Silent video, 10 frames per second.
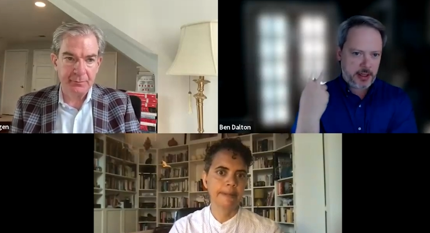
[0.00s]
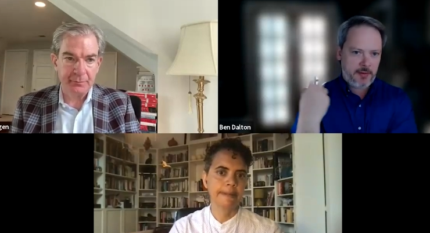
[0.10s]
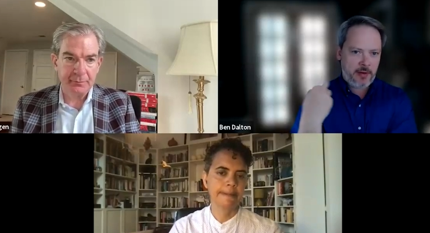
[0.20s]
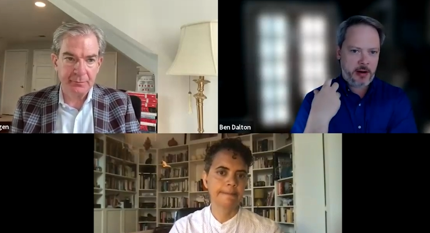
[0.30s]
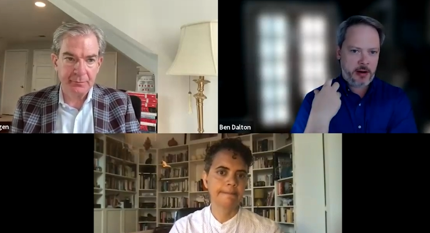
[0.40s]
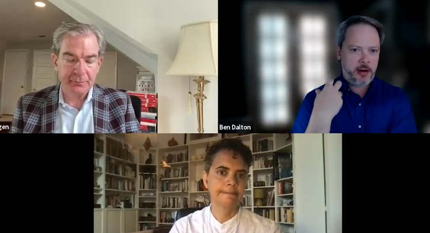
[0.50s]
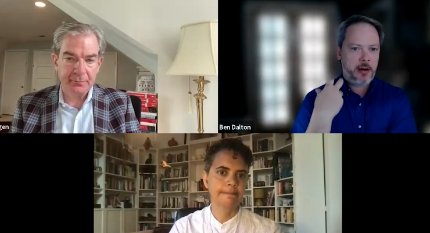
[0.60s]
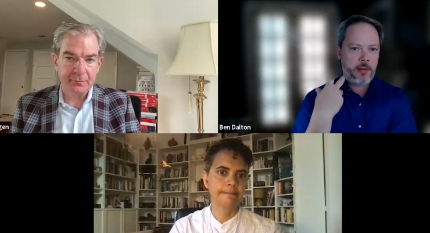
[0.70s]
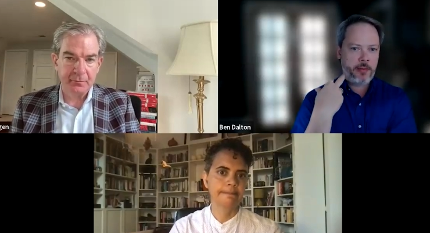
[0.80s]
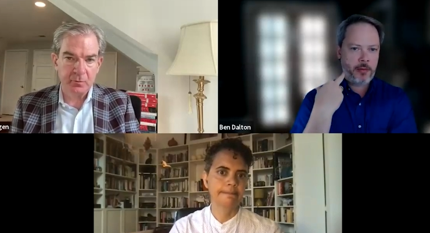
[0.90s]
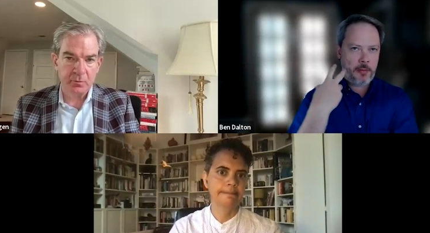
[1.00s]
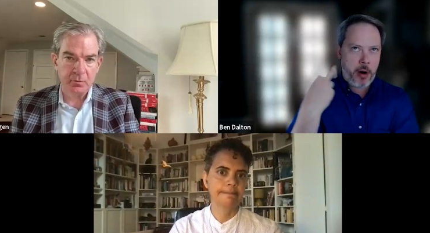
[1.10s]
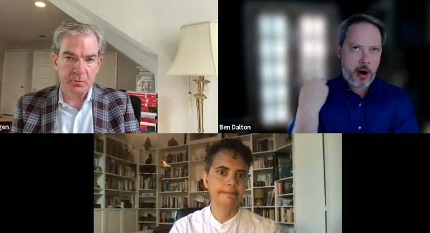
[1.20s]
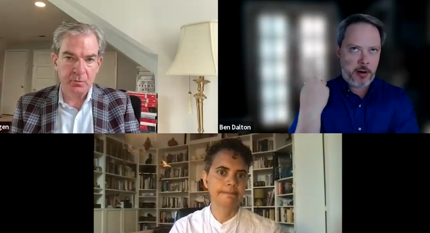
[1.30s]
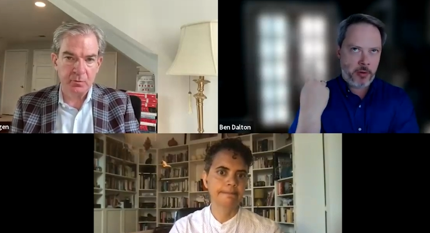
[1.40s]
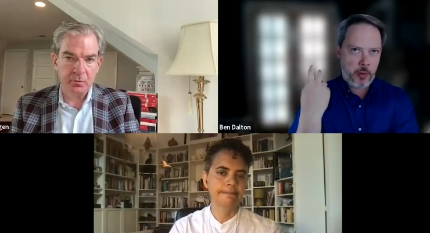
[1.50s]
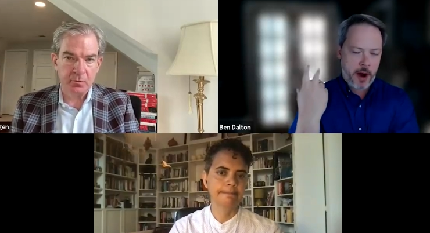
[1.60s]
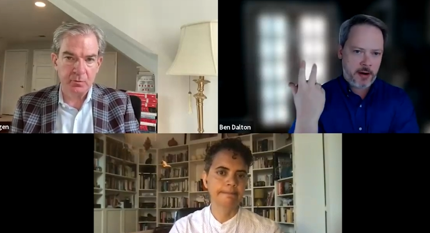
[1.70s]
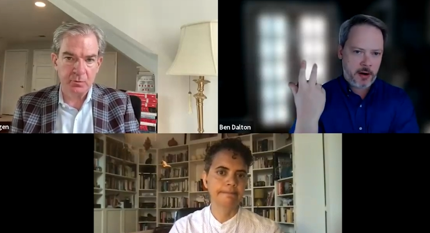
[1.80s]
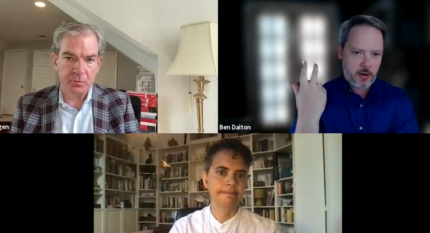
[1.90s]
Speaker 1: significant part of the
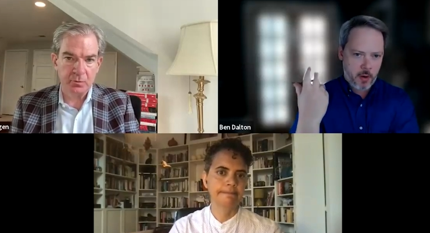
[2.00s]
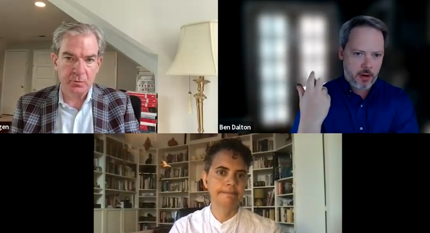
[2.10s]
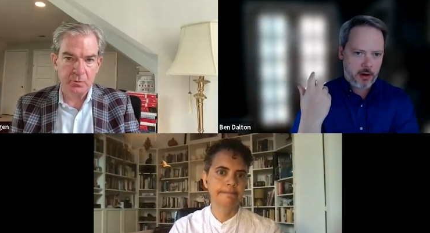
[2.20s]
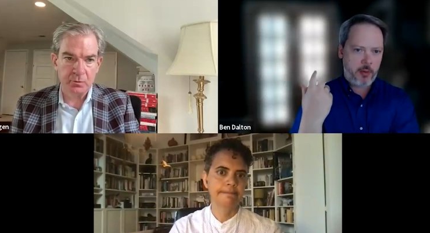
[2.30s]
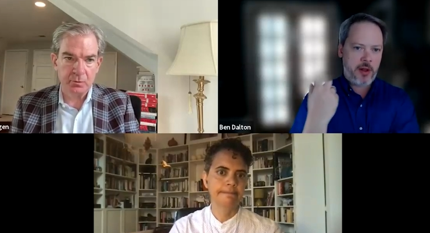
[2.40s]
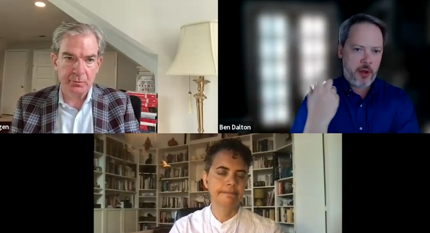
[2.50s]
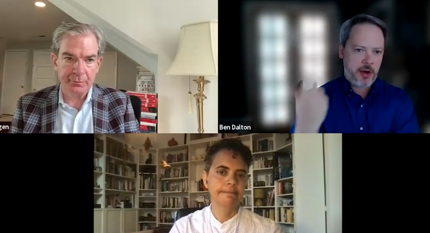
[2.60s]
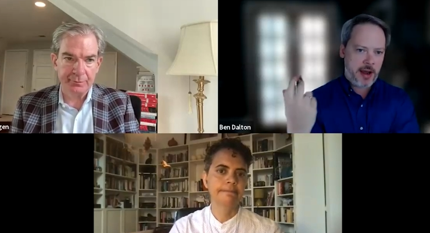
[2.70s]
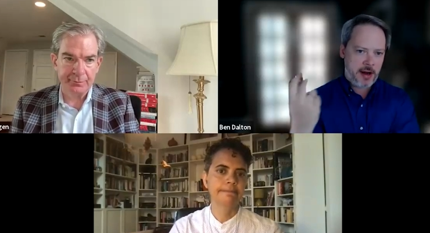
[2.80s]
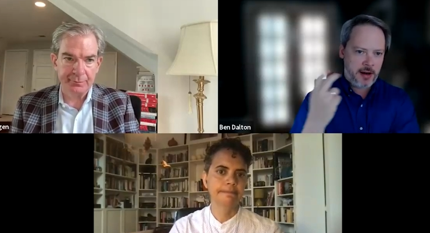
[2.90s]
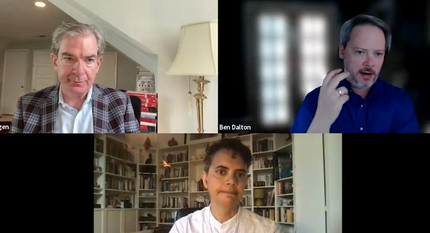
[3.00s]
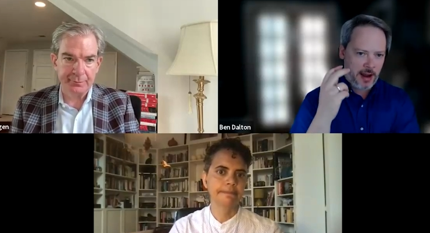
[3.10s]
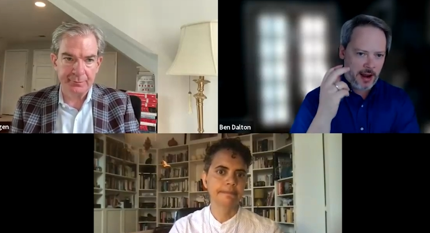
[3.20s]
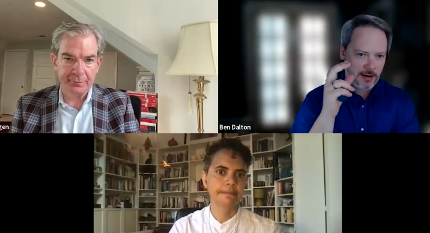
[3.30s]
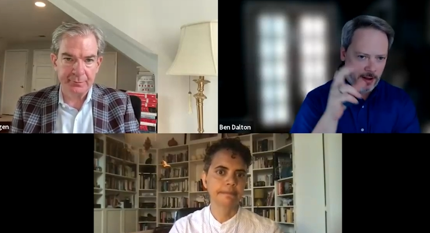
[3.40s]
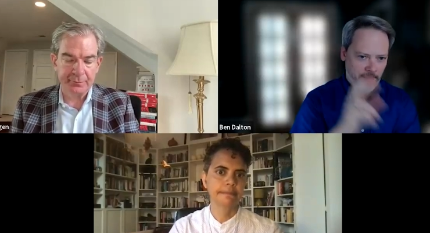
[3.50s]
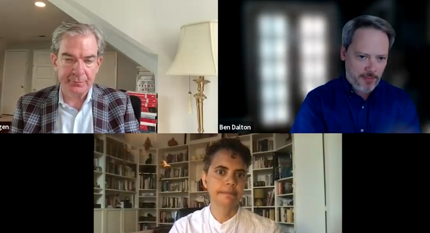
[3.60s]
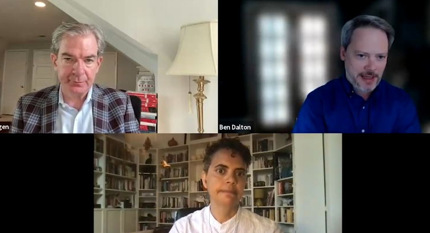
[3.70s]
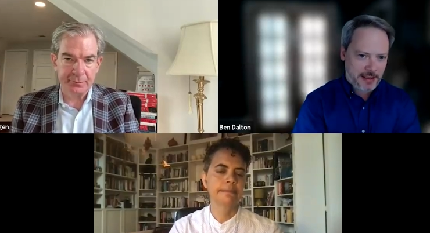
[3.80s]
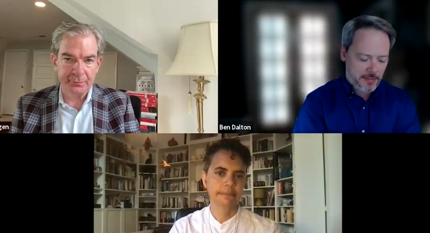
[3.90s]
Wagner Corps relocated and, and
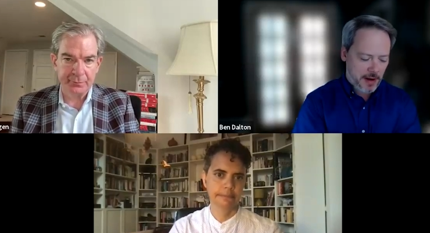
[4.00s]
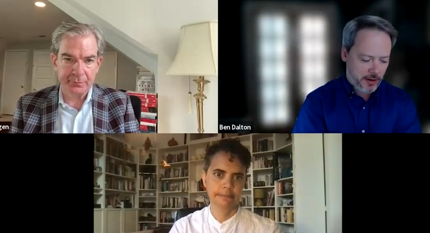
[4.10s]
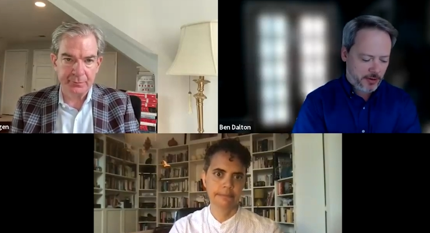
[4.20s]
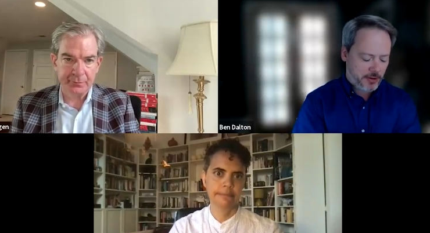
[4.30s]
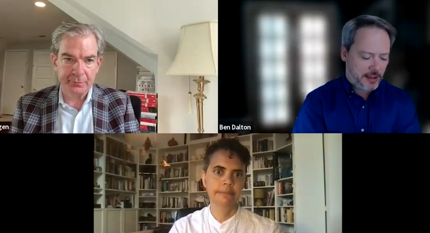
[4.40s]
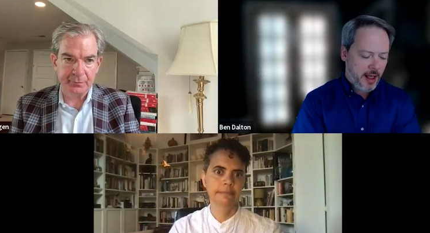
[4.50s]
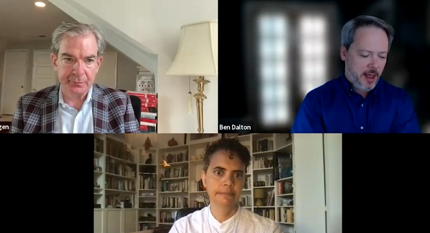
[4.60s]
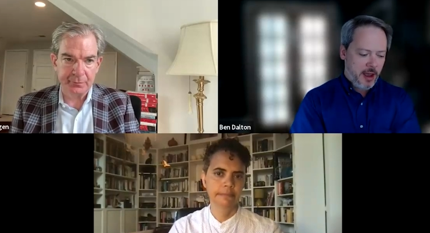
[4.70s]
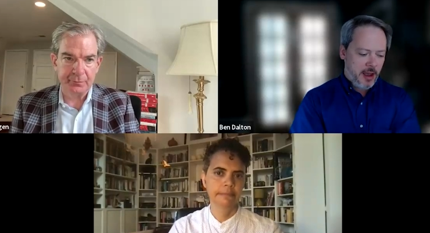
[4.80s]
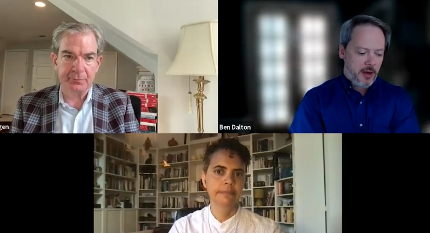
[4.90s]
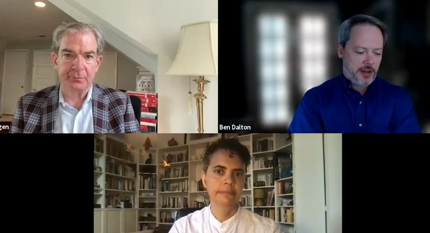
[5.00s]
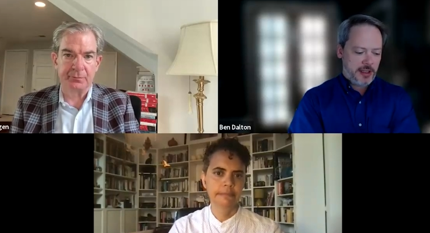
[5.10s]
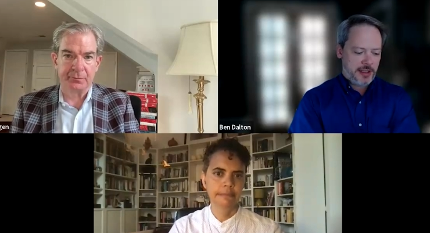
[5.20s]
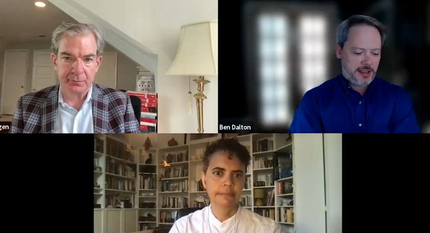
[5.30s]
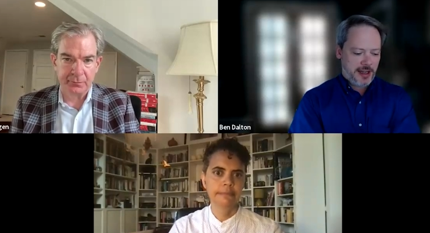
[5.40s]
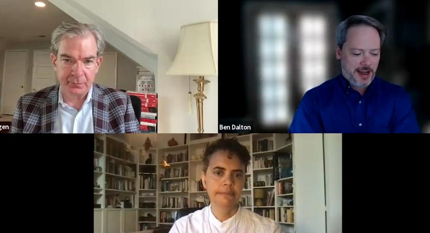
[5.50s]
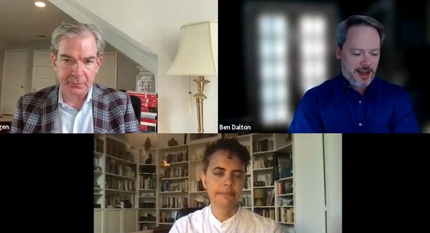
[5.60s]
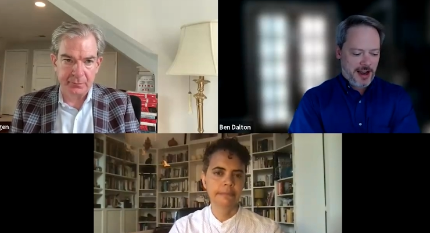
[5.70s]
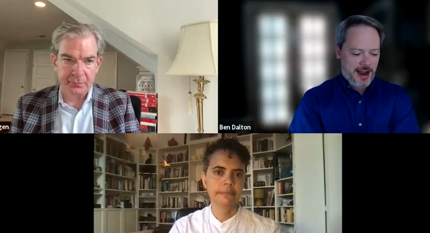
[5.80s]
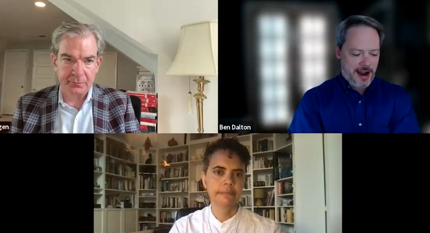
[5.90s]
based in Belarus, which is,
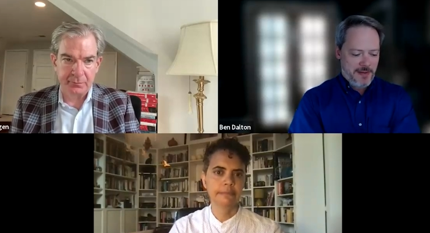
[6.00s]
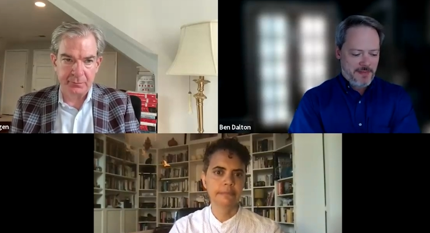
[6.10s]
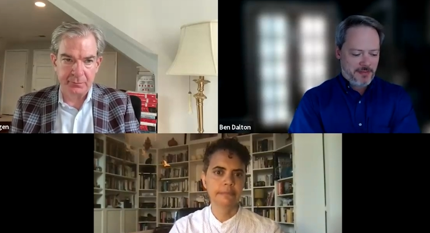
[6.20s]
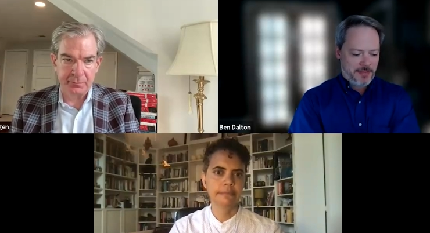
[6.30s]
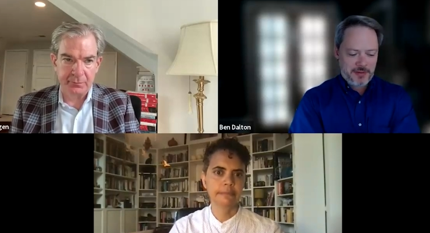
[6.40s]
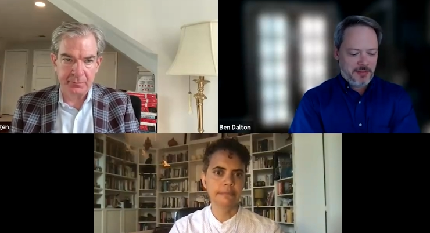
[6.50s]
um,